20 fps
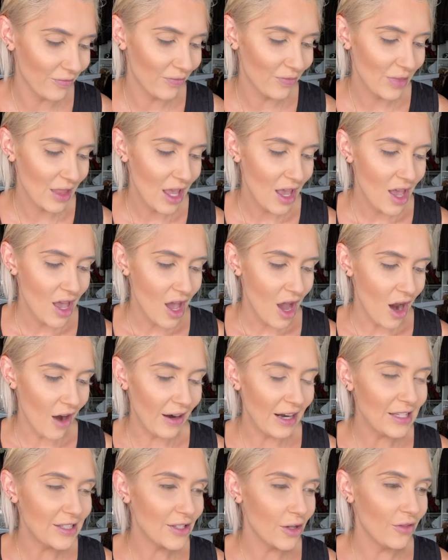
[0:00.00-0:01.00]
All
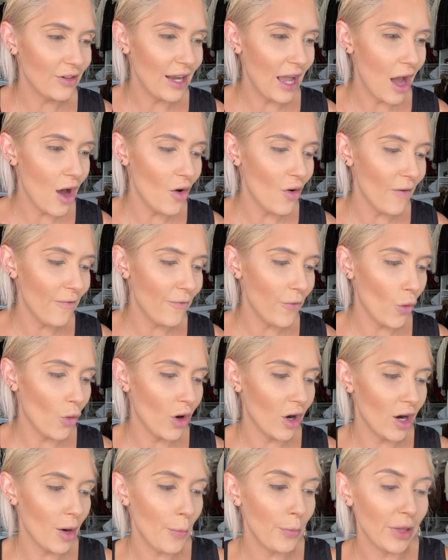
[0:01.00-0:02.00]
right, so now
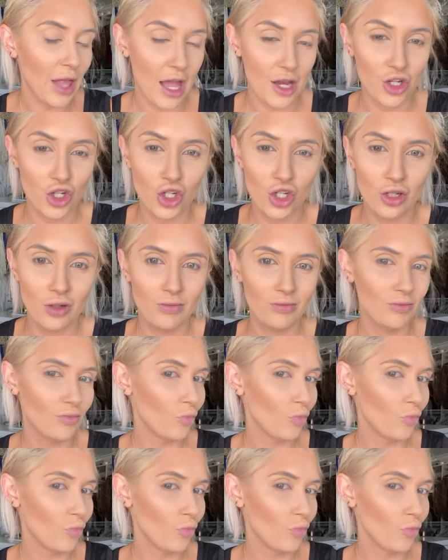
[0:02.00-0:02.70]
for blush.